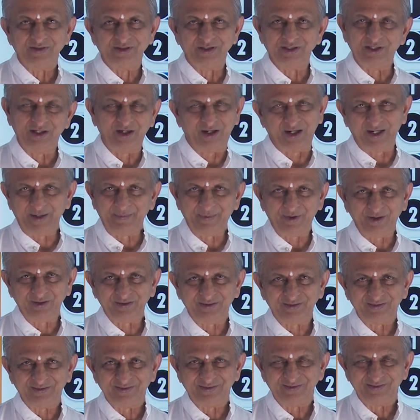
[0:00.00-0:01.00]
You heard about?
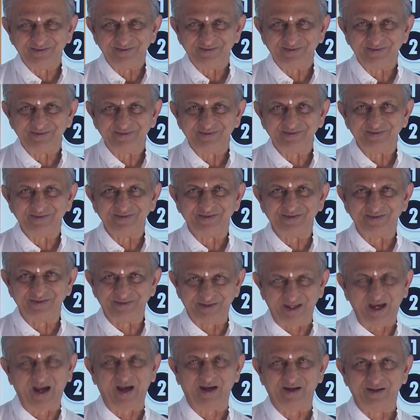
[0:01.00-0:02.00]

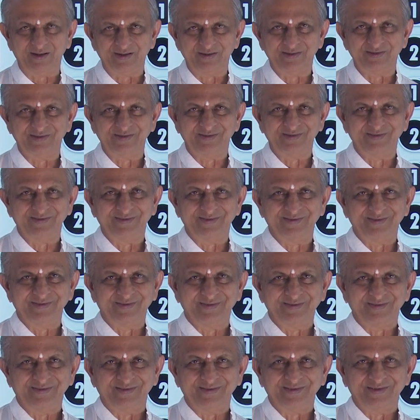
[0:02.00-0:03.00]
Yeah.
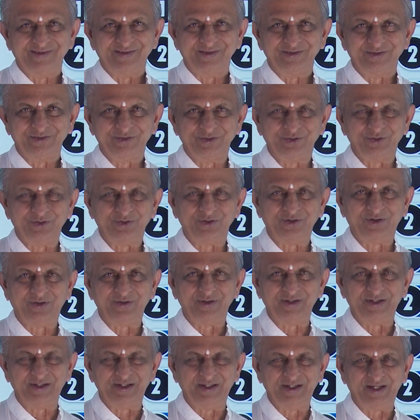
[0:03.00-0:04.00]
So
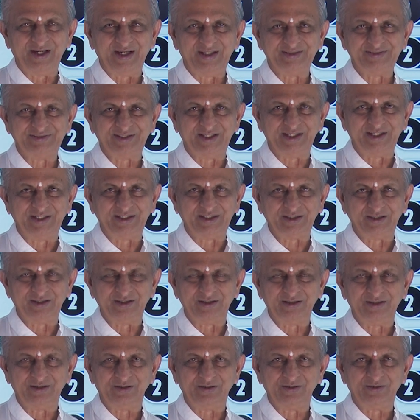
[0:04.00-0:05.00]
our India sent
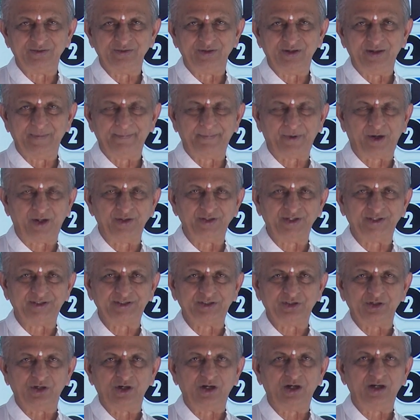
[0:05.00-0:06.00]
uh, a
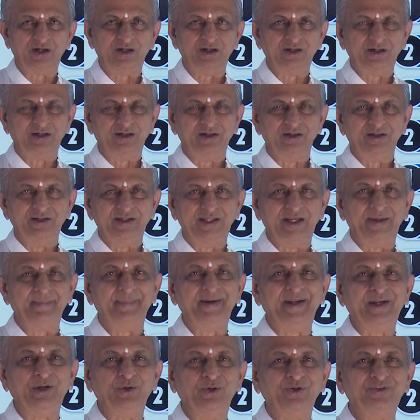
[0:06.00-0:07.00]
project called,
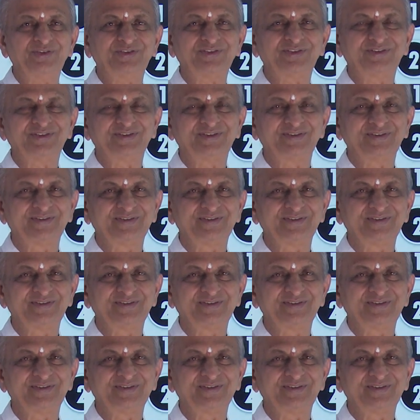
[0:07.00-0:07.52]
anybody knows?